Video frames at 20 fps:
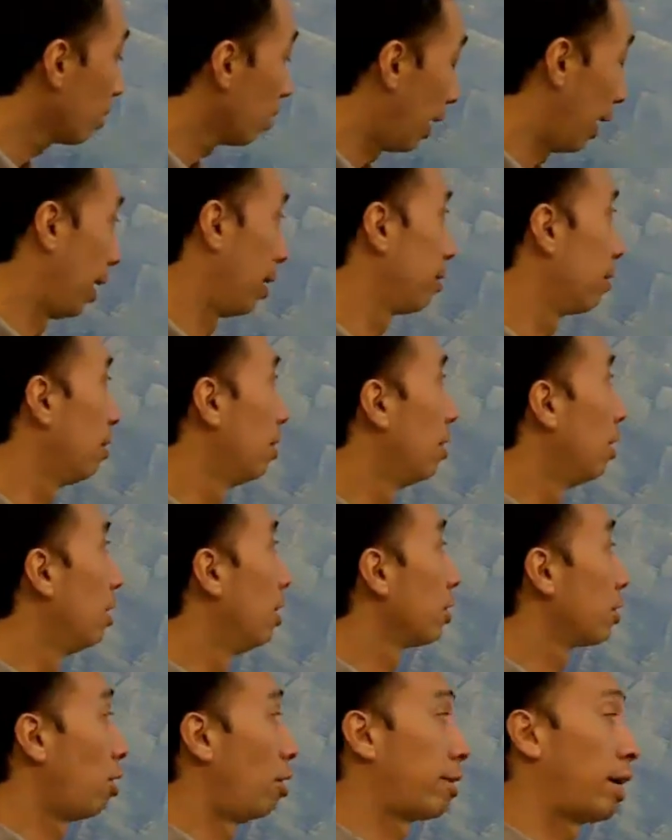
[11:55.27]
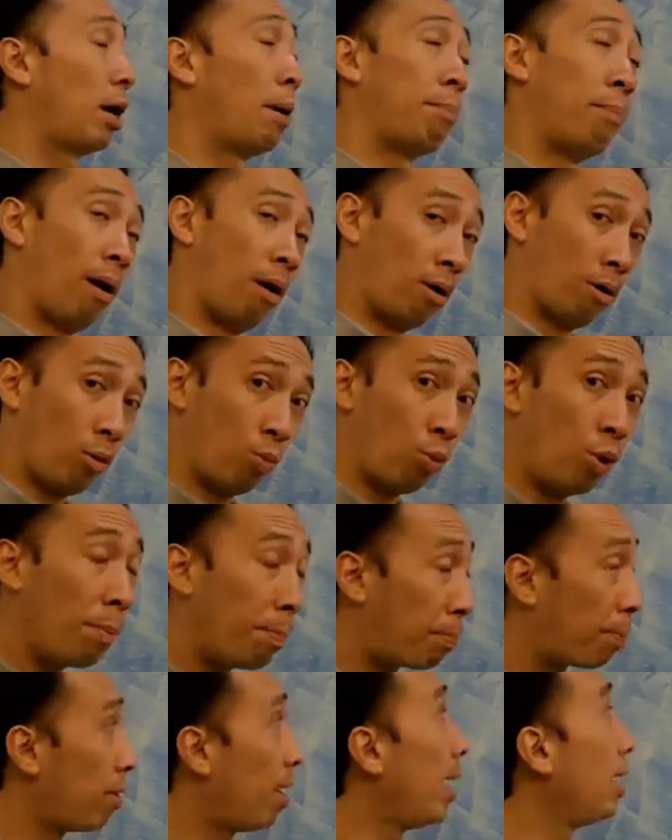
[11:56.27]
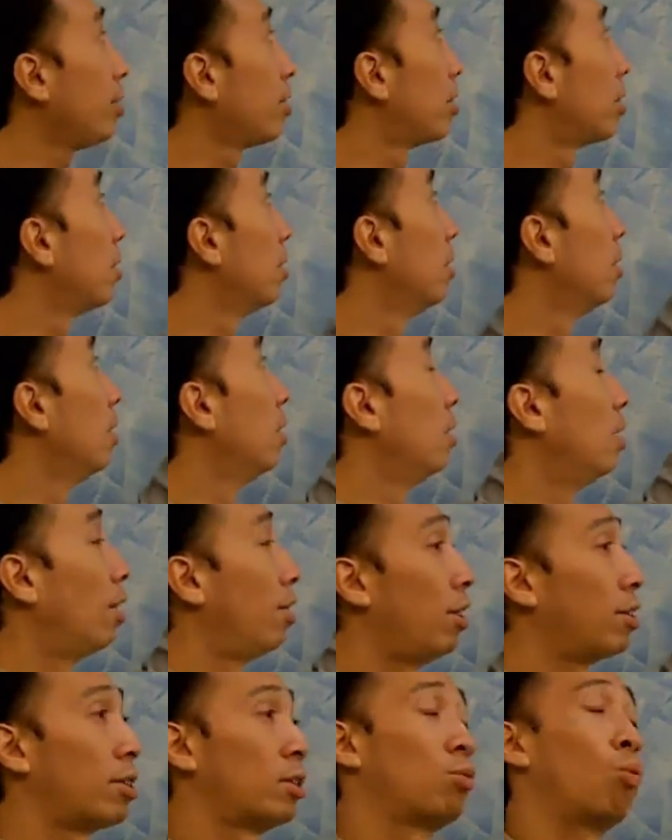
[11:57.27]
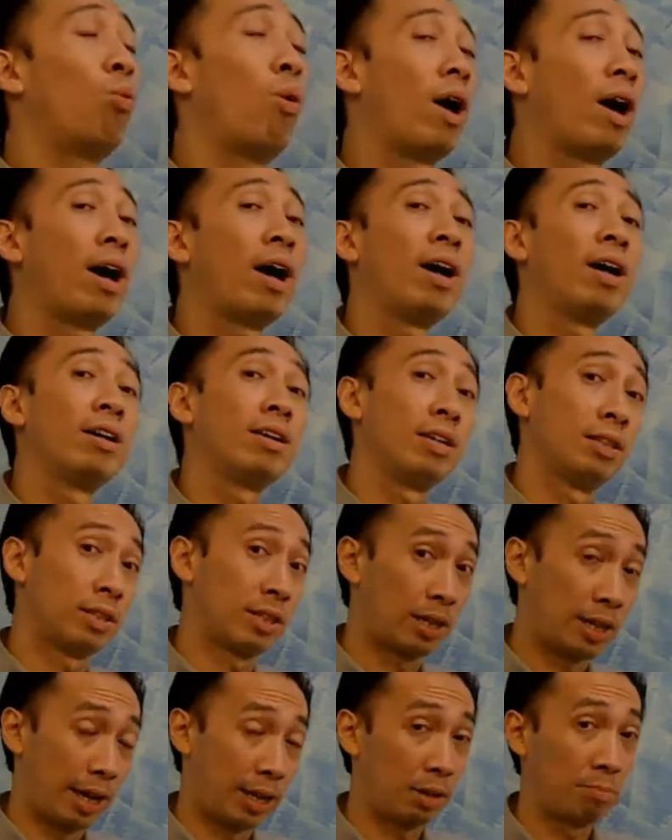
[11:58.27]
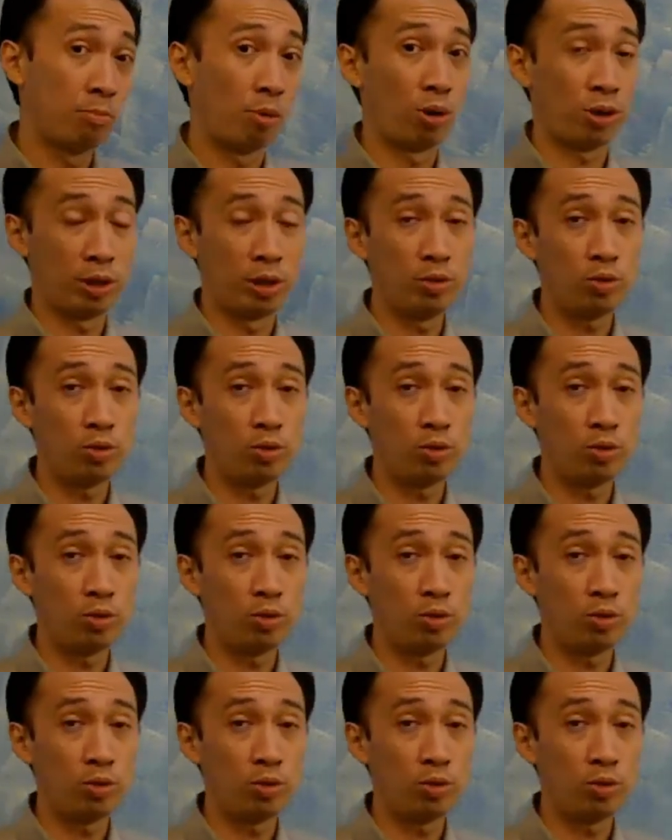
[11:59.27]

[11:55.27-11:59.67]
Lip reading: And talking about WordPress, this is where it's getting more